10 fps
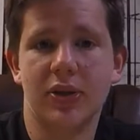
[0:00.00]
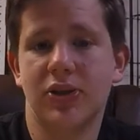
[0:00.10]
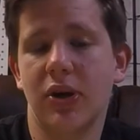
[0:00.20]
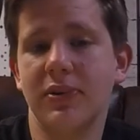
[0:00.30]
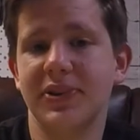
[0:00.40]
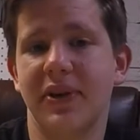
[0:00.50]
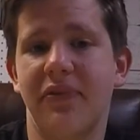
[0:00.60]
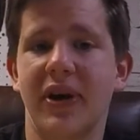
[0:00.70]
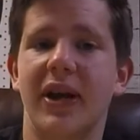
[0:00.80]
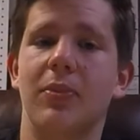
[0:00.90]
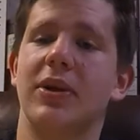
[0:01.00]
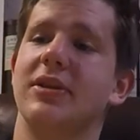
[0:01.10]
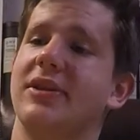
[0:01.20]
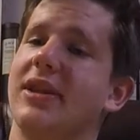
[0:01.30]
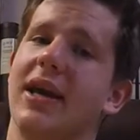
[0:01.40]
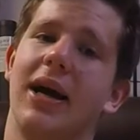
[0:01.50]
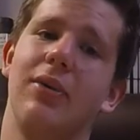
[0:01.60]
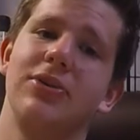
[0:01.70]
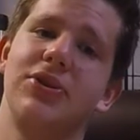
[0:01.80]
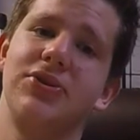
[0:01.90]
so I was like freaking out because like I
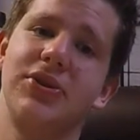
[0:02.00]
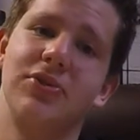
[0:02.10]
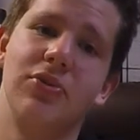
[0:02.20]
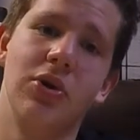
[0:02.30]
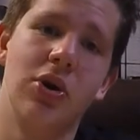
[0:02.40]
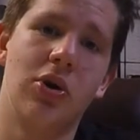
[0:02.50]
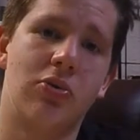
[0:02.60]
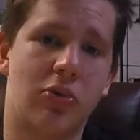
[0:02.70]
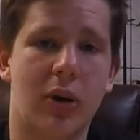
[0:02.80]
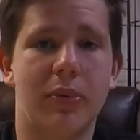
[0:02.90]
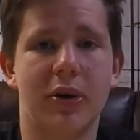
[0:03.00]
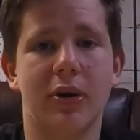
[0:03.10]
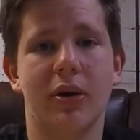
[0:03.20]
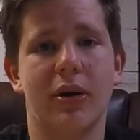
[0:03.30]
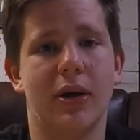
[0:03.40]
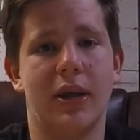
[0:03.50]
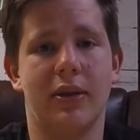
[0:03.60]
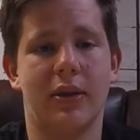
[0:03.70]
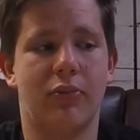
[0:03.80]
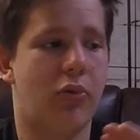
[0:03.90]
was using rubber
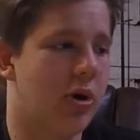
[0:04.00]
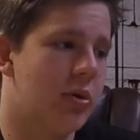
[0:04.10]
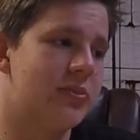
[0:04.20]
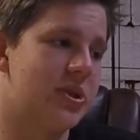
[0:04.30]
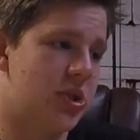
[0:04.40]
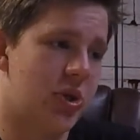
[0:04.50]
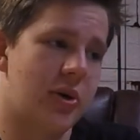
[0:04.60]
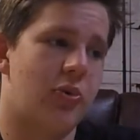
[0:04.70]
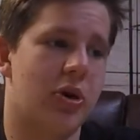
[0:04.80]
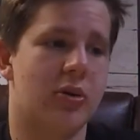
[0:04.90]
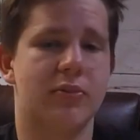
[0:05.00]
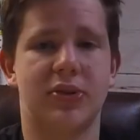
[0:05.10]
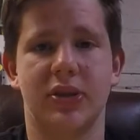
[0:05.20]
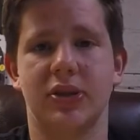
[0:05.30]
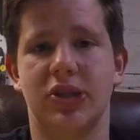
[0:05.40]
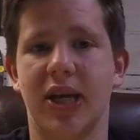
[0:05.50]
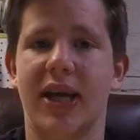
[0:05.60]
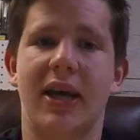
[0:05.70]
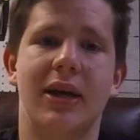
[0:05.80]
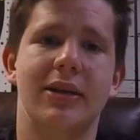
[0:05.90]
and worms and trick worms and
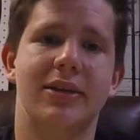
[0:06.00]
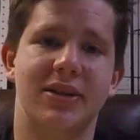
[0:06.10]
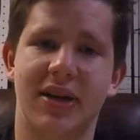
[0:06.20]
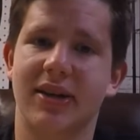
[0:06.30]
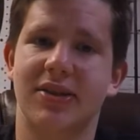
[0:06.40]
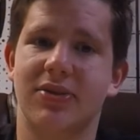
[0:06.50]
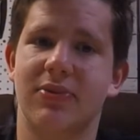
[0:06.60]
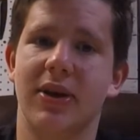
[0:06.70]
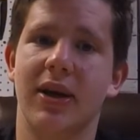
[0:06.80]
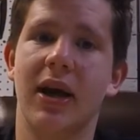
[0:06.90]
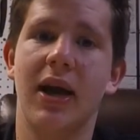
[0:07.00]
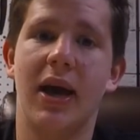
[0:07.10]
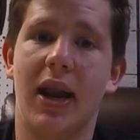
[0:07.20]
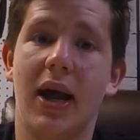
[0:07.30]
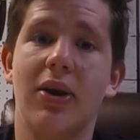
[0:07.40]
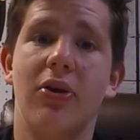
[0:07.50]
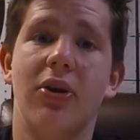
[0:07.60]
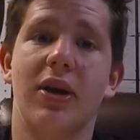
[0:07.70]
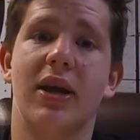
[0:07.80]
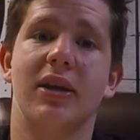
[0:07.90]
shaky heads and Texas rig, and I
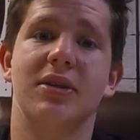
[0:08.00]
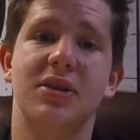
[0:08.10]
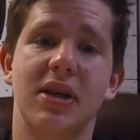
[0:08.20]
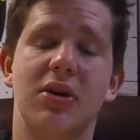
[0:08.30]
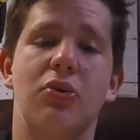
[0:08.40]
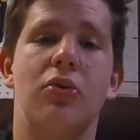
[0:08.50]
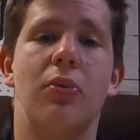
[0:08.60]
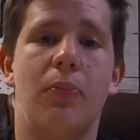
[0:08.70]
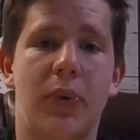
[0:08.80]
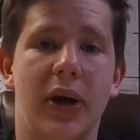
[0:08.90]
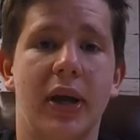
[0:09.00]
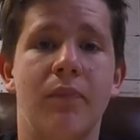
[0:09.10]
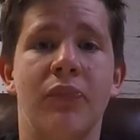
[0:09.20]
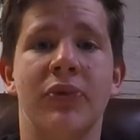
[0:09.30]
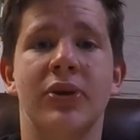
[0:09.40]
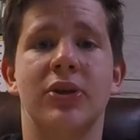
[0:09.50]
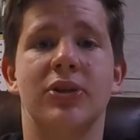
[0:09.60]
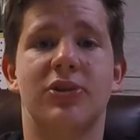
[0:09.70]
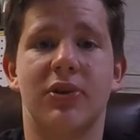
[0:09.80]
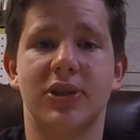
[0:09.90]
couldn't get a single bite.
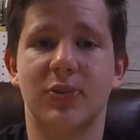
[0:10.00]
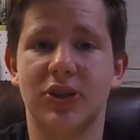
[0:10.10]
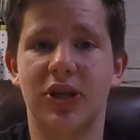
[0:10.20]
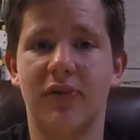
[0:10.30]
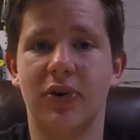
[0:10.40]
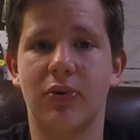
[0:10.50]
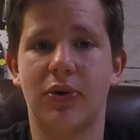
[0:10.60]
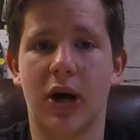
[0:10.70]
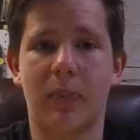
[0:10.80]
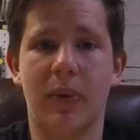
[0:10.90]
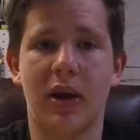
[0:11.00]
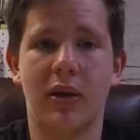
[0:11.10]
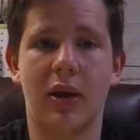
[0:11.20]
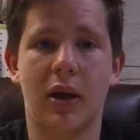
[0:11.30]
So I switched over to a crankbait.